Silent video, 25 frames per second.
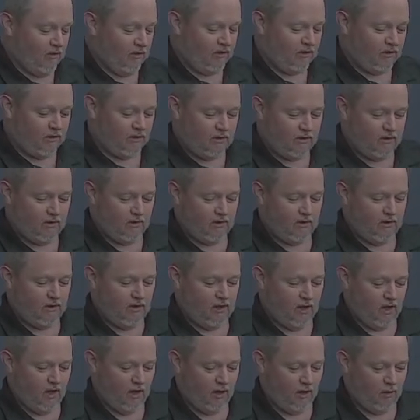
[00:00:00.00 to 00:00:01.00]
just
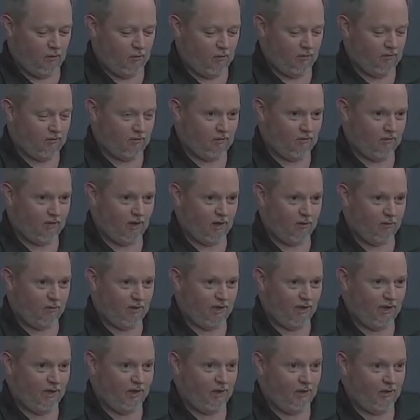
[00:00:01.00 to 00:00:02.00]
um, let
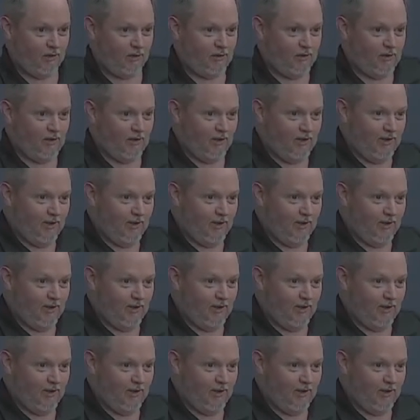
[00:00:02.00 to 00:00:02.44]
me know.